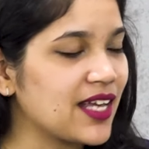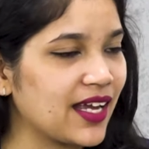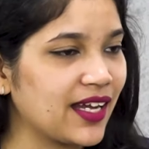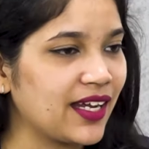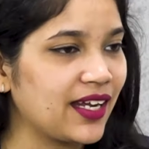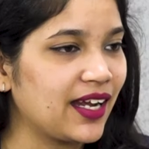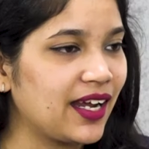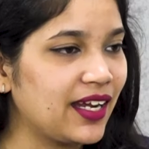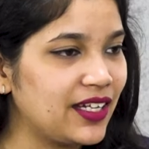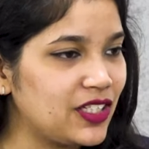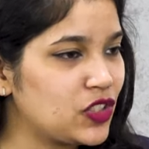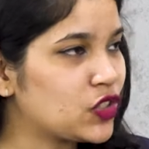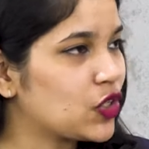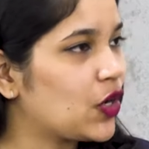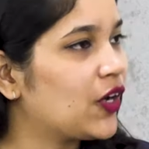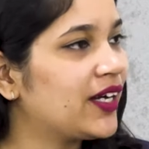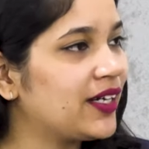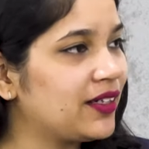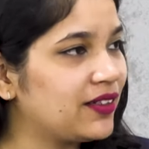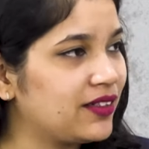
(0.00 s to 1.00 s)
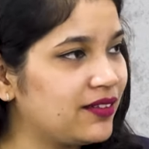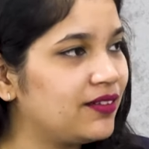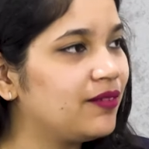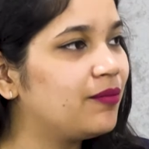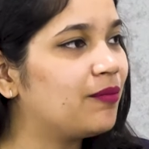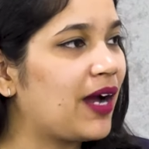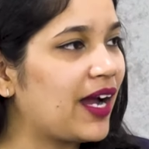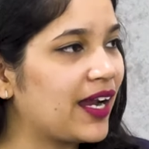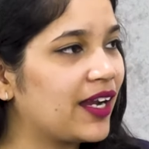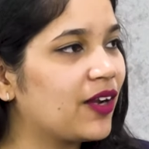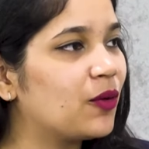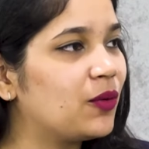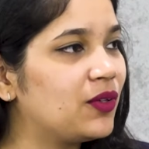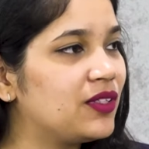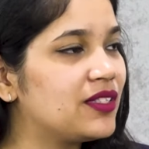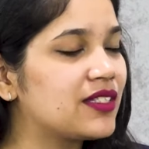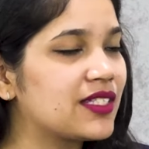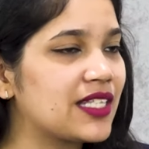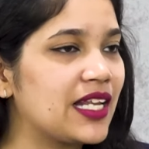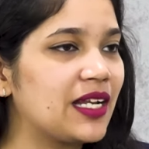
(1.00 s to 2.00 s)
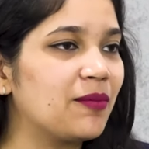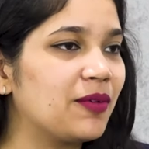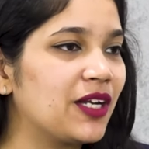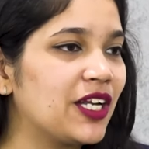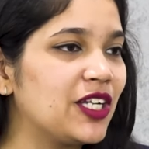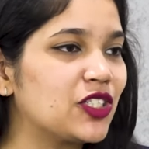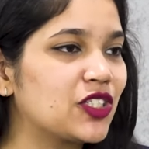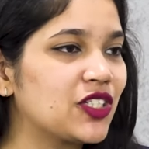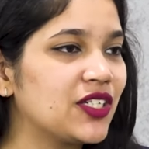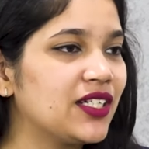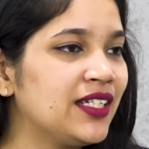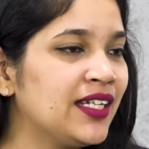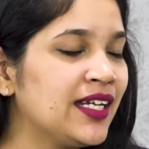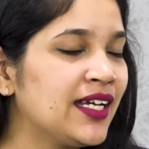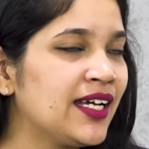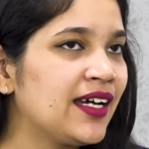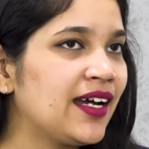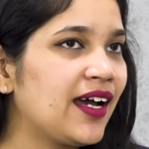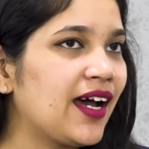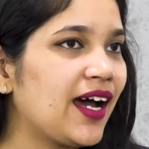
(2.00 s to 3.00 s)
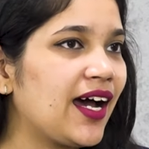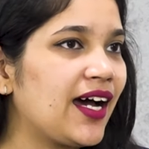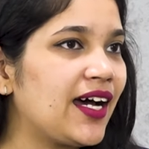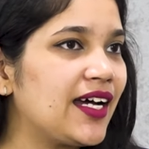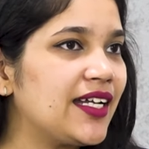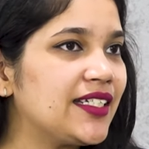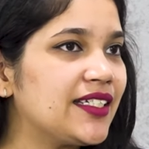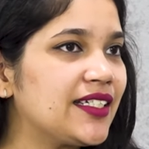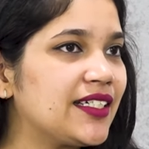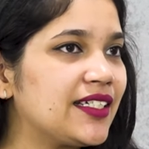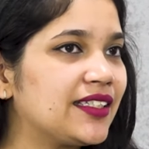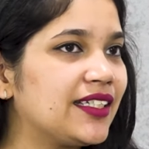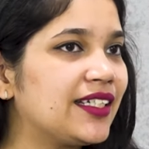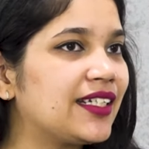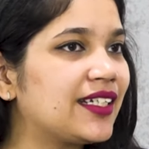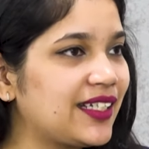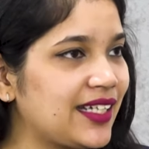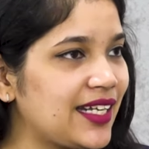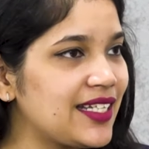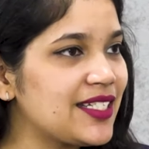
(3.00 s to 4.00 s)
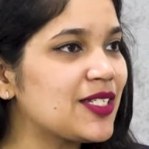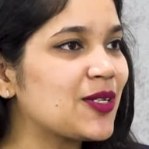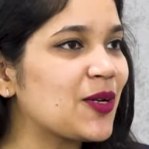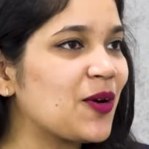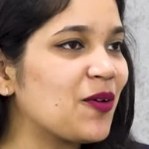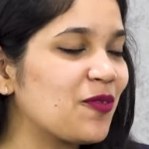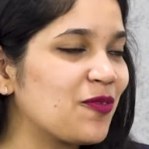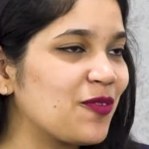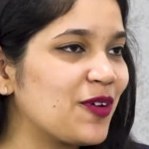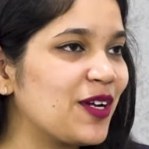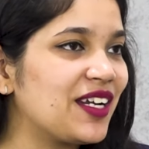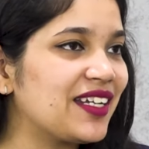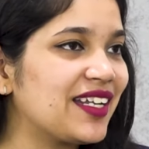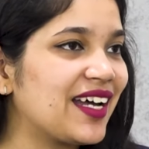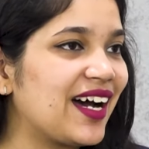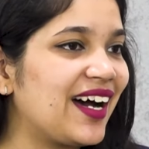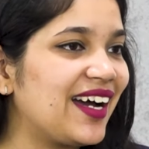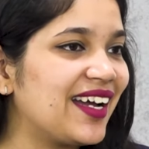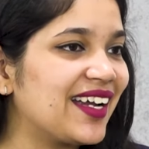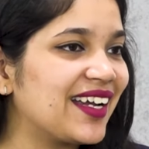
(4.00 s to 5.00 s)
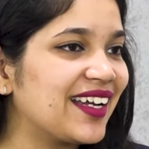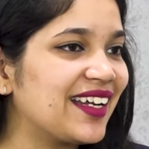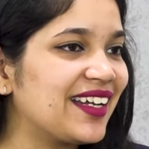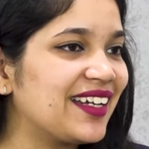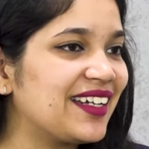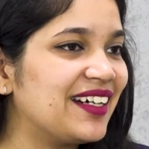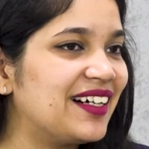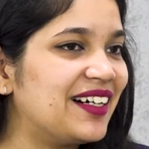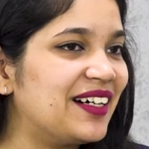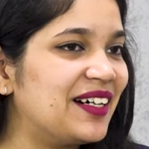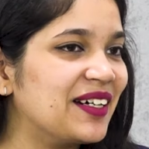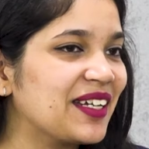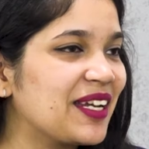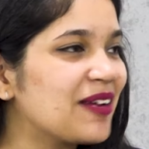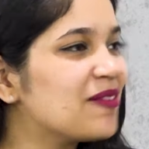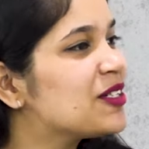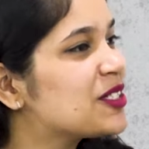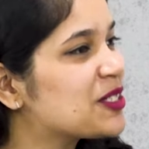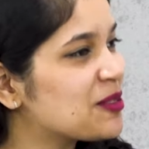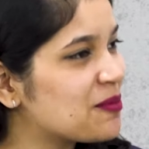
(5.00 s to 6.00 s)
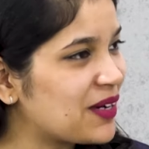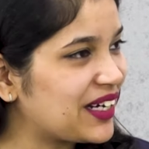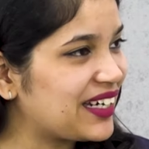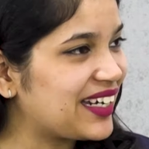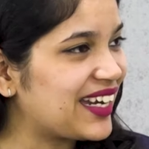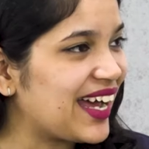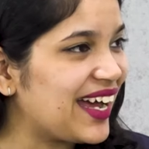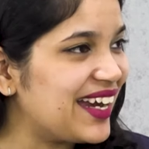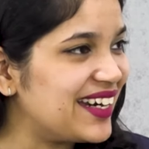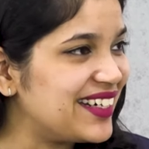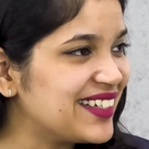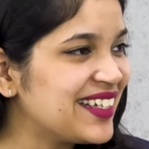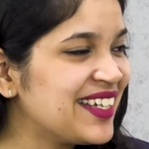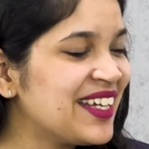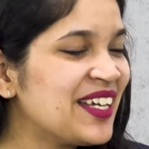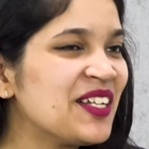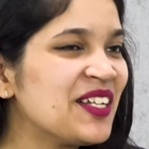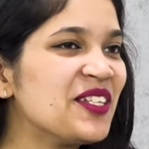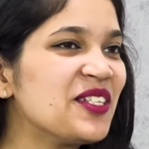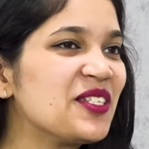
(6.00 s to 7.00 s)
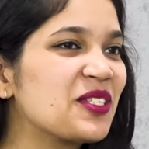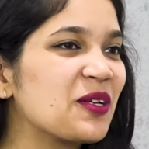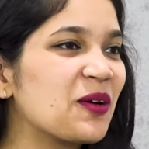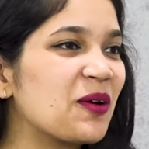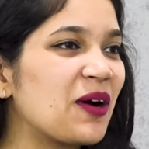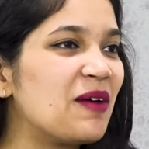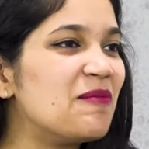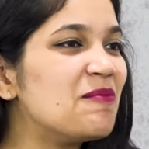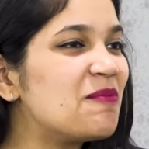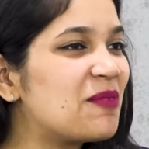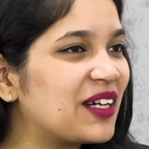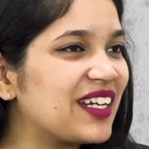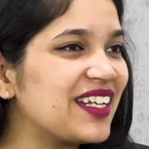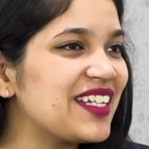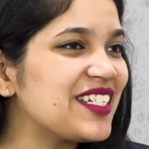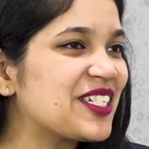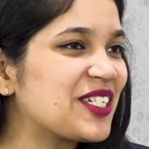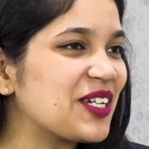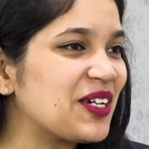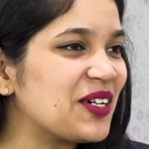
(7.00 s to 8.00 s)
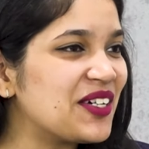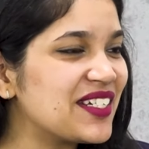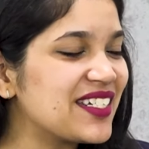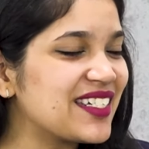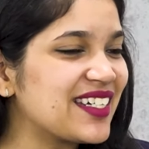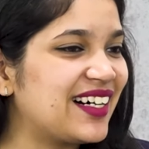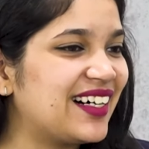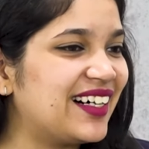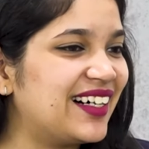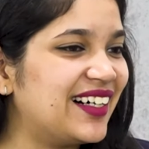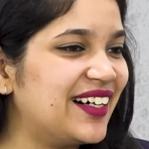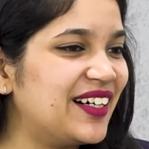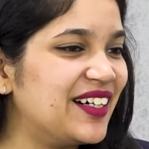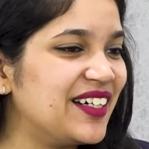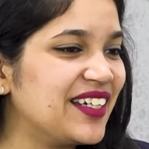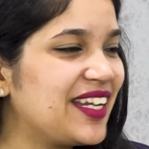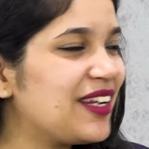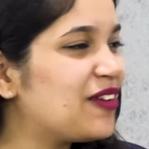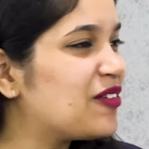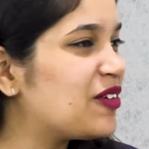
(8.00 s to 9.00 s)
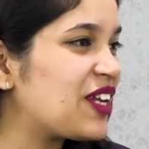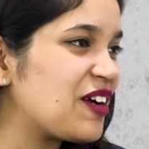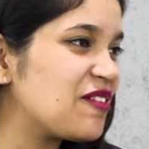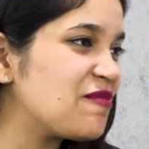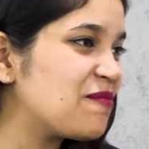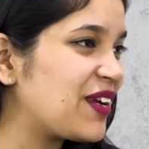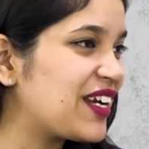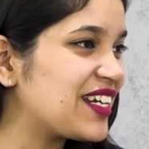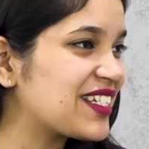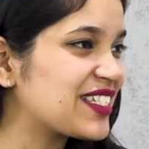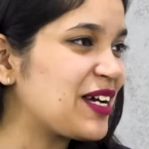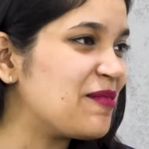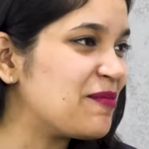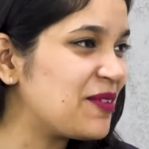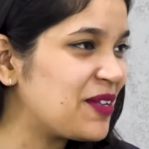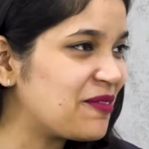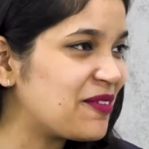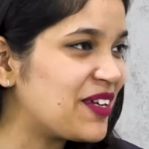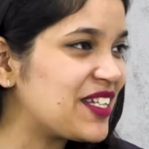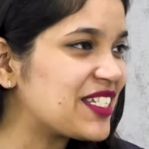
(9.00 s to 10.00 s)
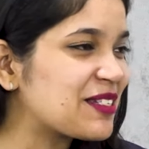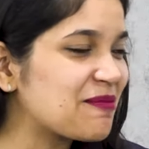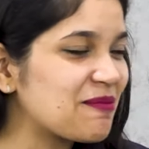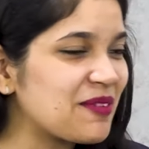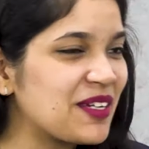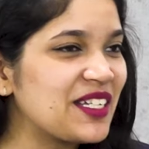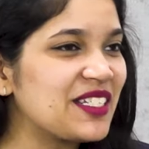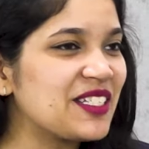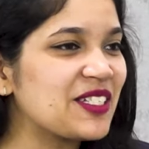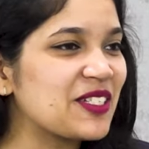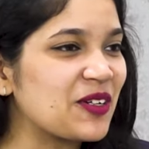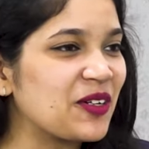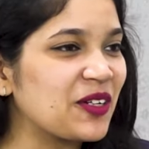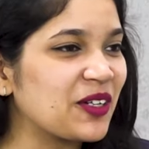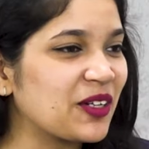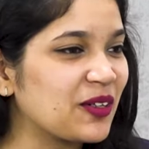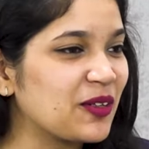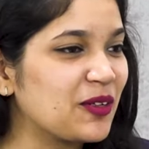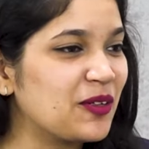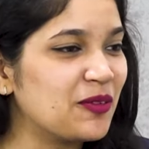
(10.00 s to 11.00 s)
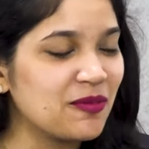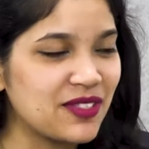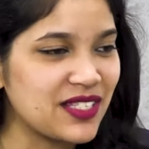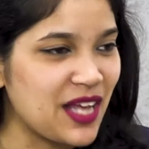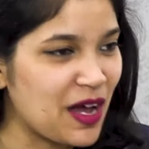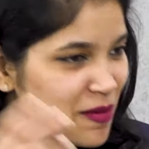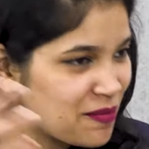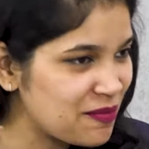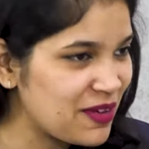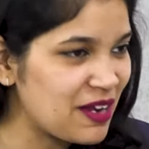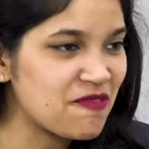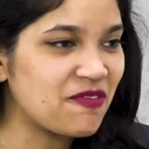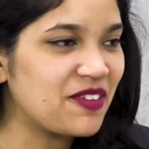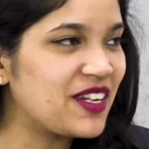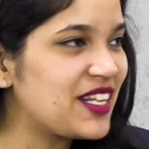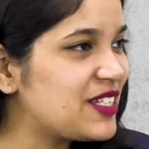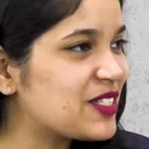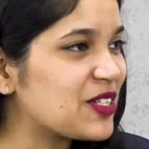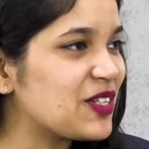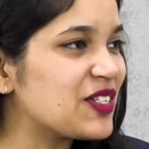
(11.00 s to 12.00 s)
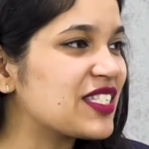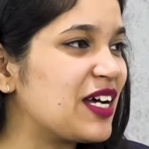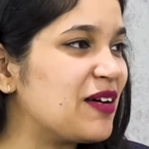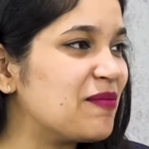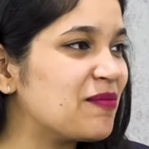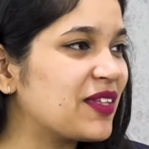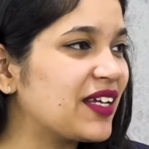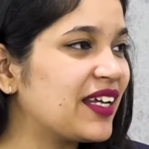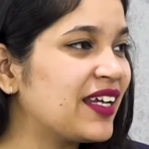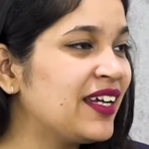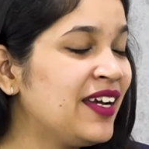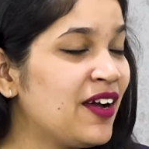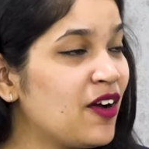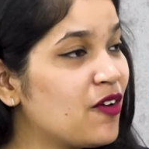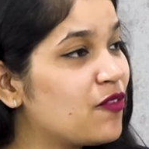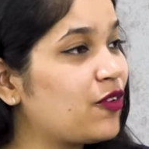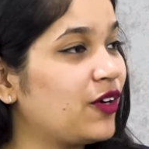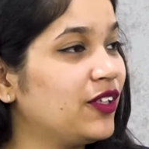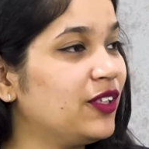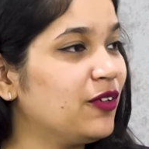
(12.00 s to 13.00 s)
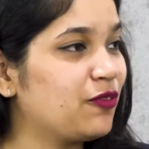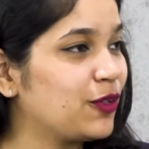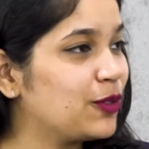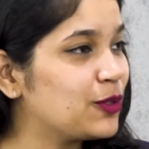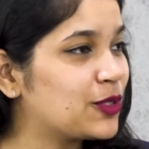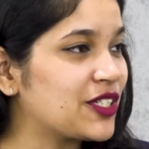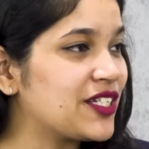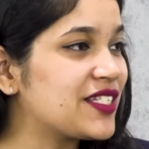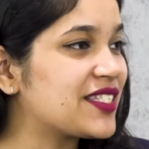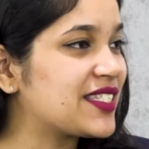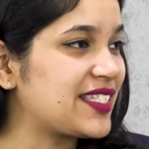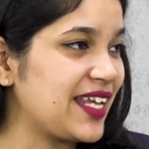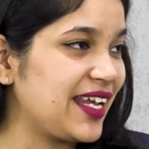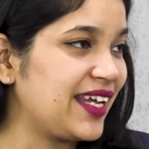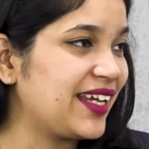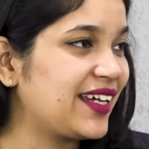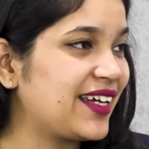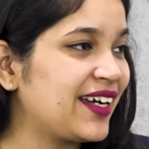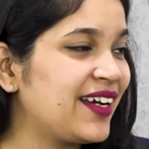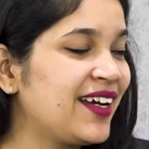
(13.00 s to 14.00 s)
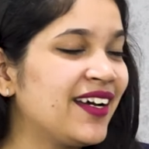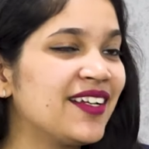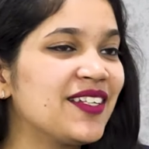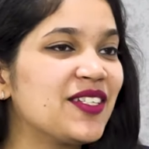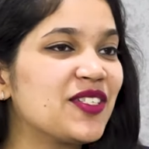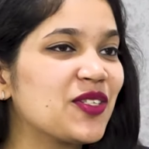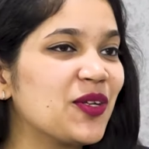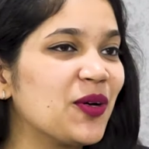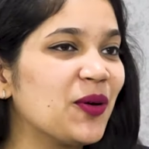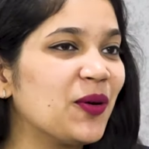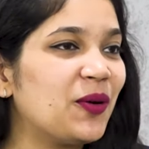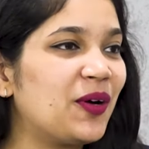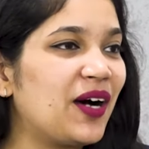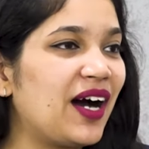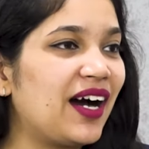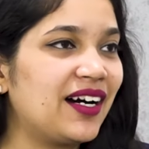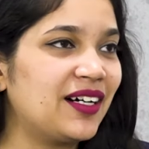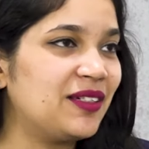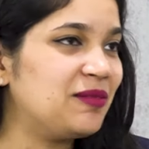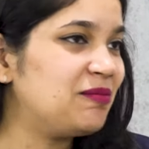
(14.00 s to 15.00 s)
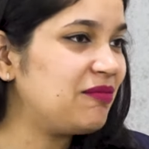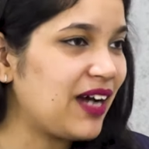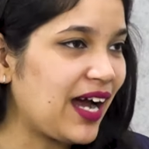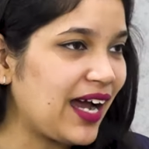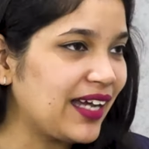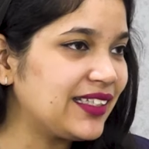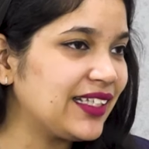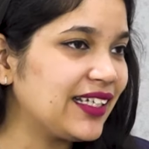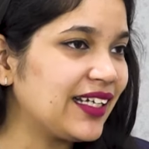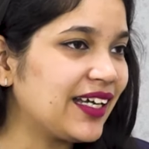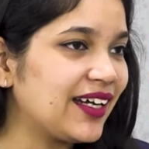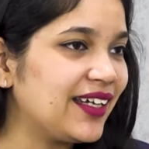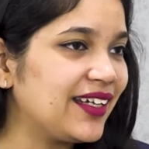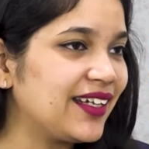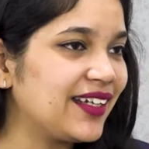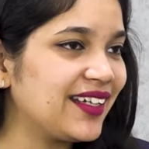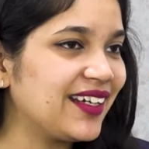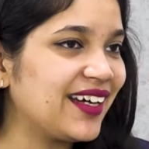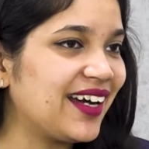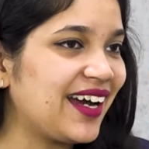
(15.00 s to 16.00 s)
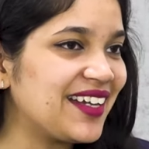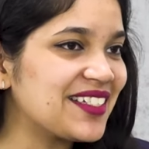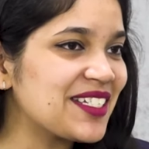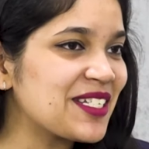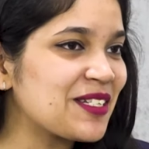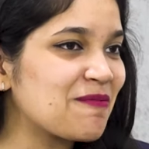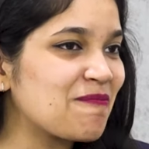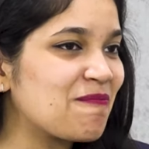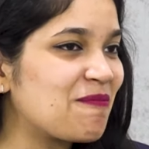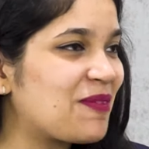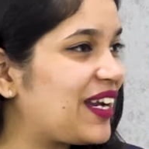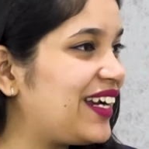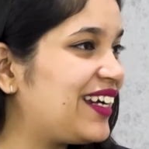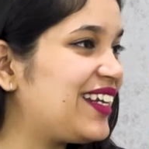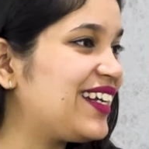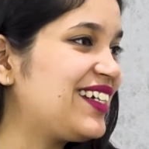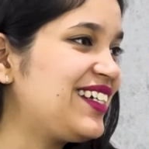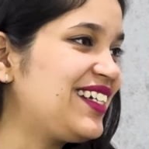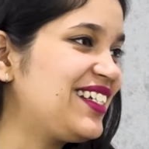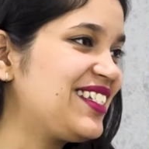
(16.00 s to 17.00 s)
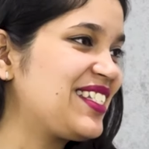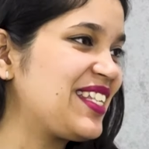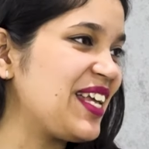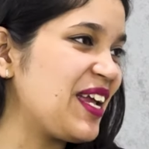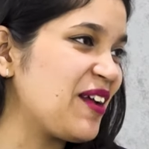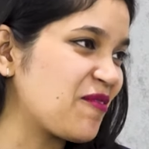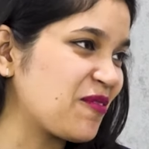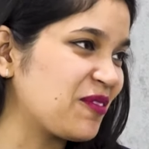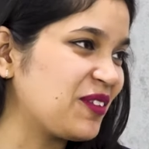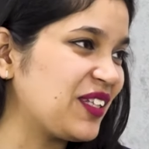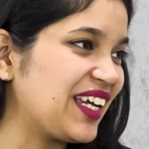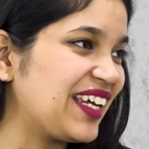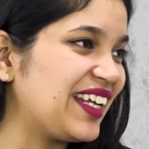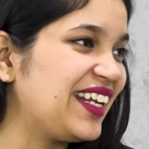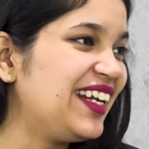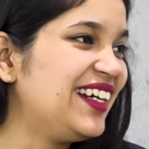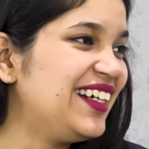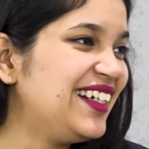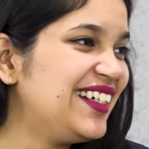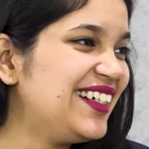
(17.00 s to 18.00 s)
I enjoyed my own celebration. And the rest of it, I give it to my dad. So I'm pretty sure he would have made some investments or, you know, some FDs or something for the future's sake. So I think I just played it safe there.